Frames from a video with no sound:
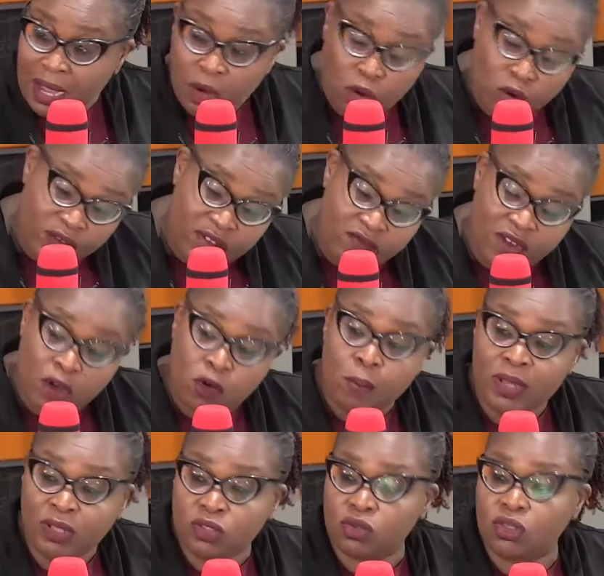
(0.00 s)
lot of
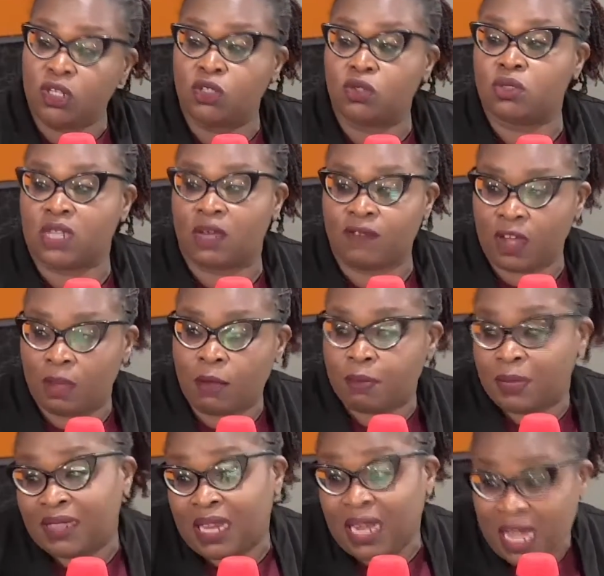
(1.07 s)
environmental issues have come
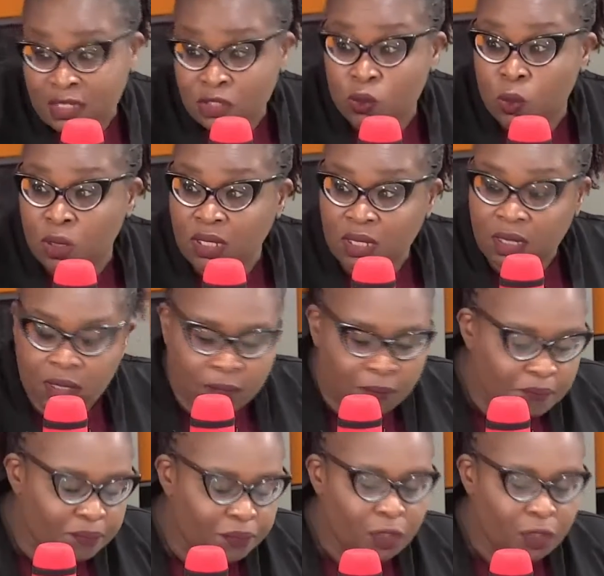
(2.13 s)
up in the last 1 year.